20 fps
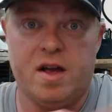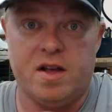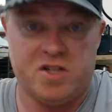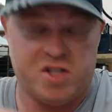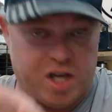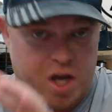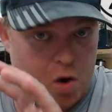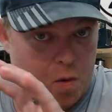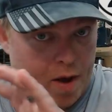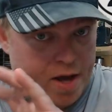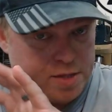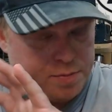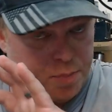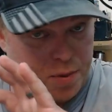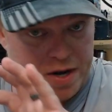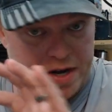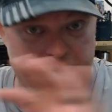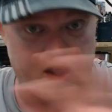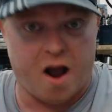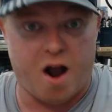GOA is
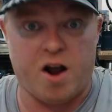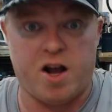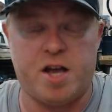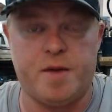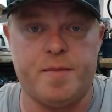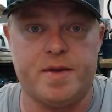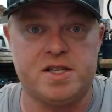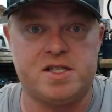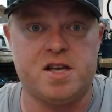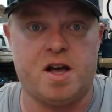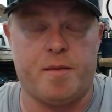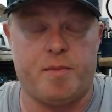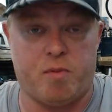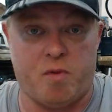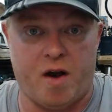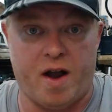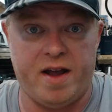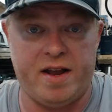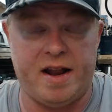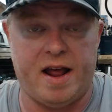putting arguments up
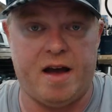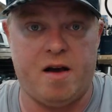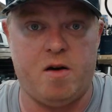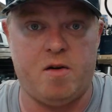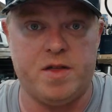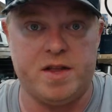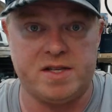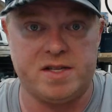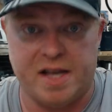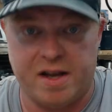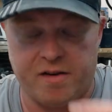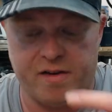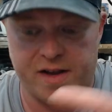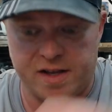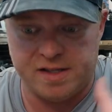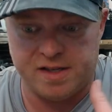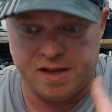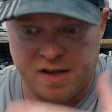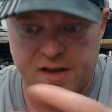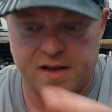right now. This
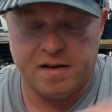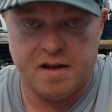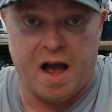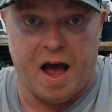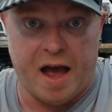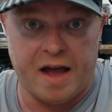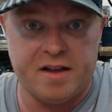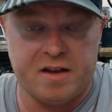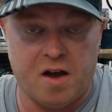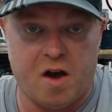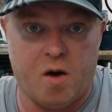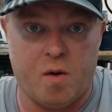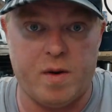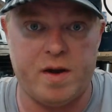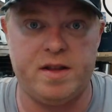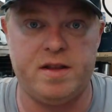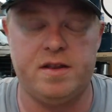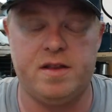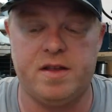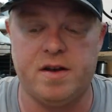hearing's
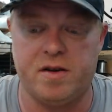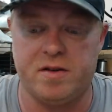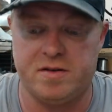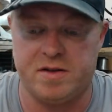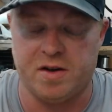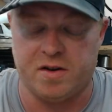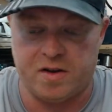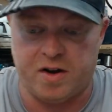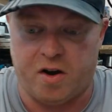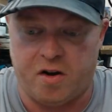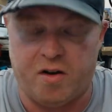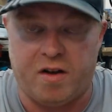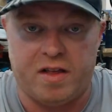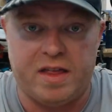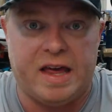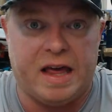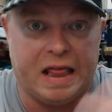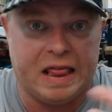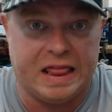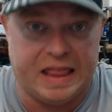ongoing. They're
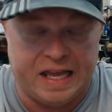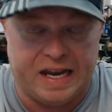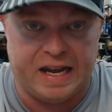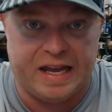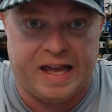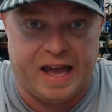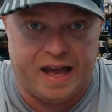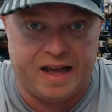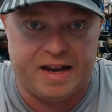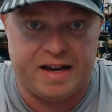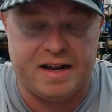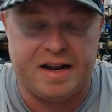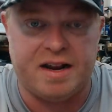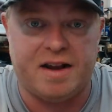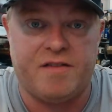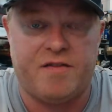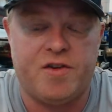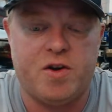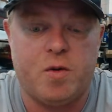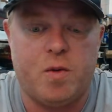currently litigating it,
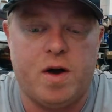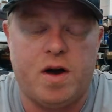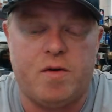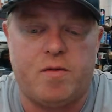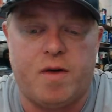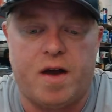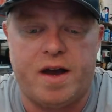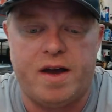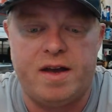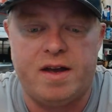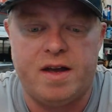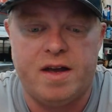if you will, right?